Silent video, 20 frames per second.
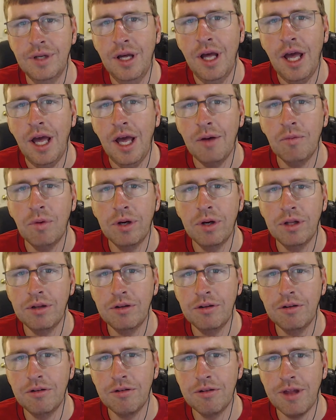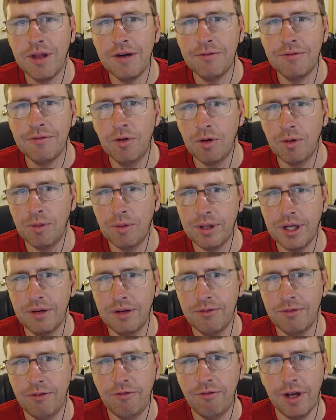And what do you use that for? What
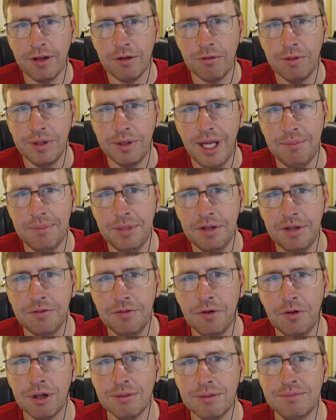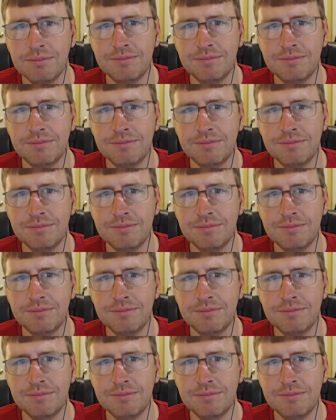kind of effects would that be for?